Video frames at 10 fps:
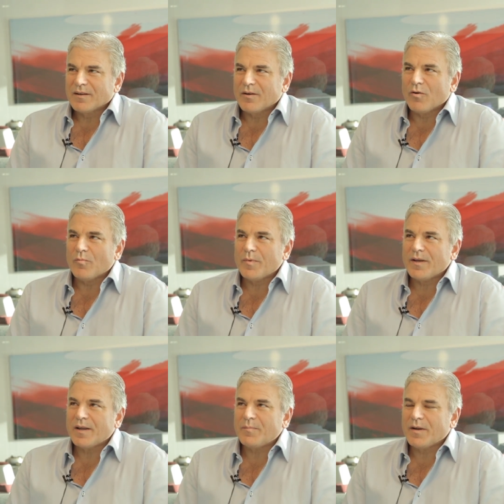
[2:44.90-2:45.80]
Goldman
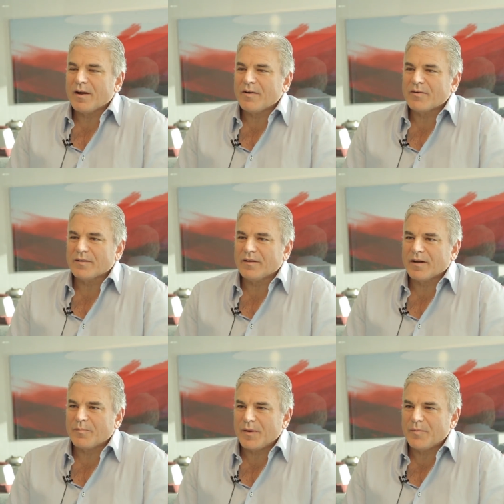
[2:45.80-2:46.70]
had been hiring a
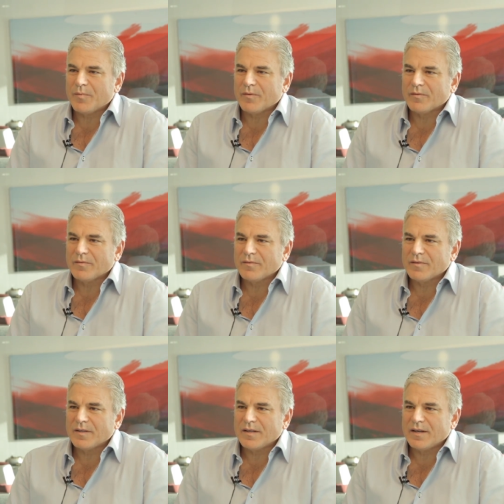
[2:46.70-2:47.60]
lot of people
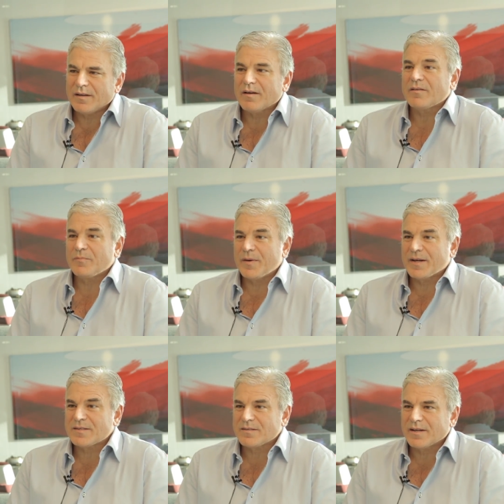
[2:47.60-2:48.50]
in other
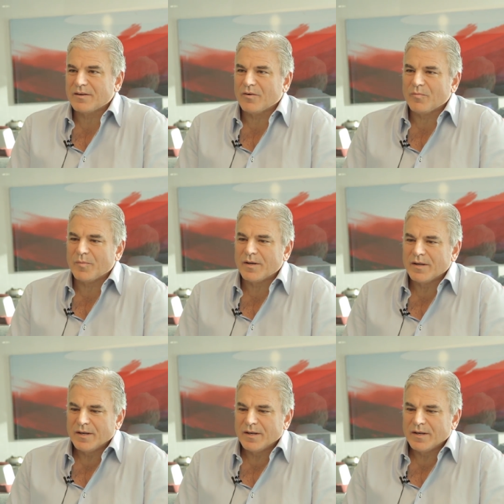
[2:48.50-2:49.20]
banks like Goldman,